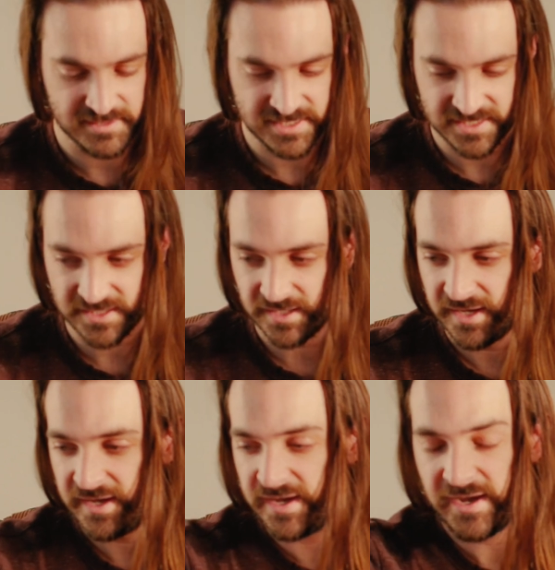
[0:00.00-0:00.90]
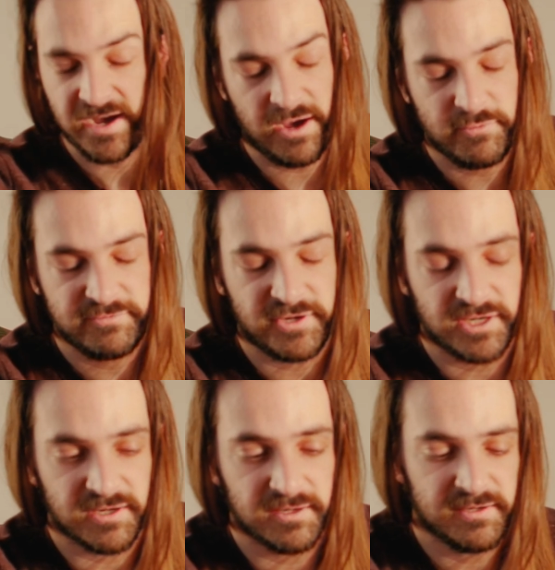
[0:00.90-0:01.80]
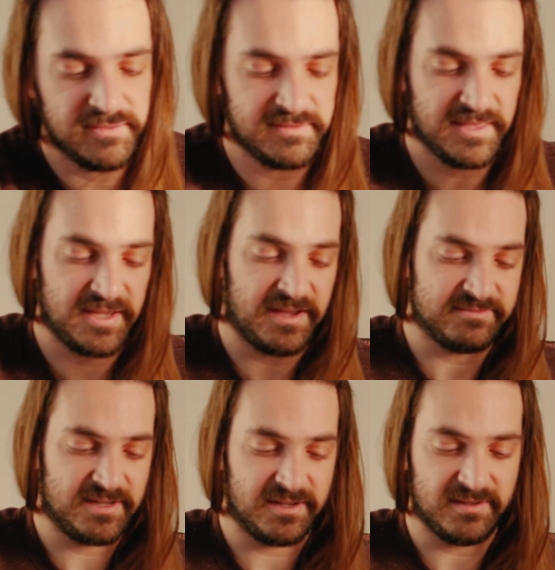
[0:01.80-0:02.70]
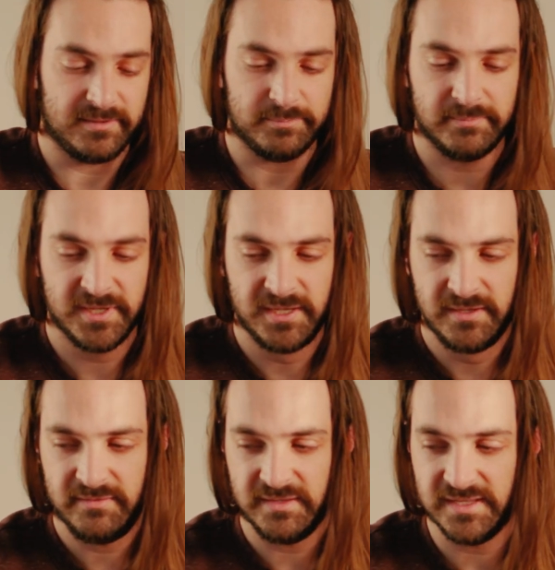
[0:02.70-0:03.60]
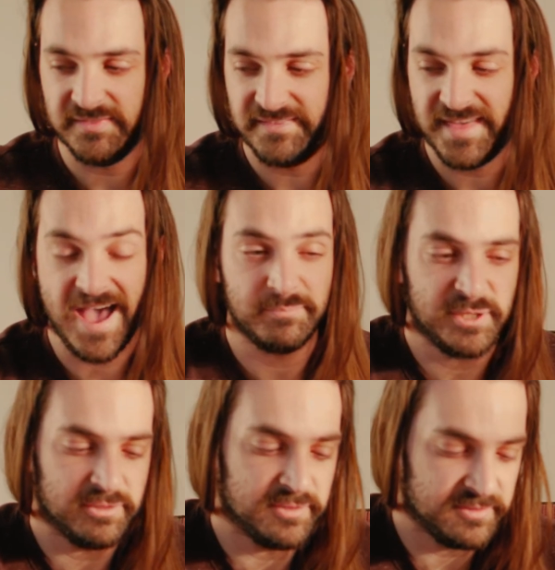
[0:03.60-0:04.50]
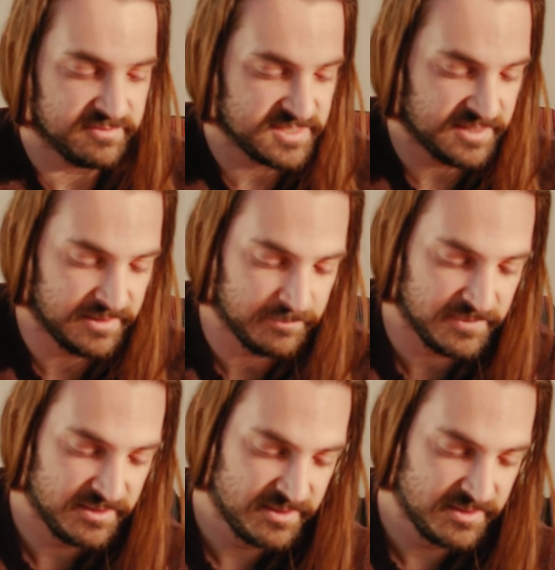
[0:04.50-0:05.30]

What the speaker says: to see how far they have come in that period of time.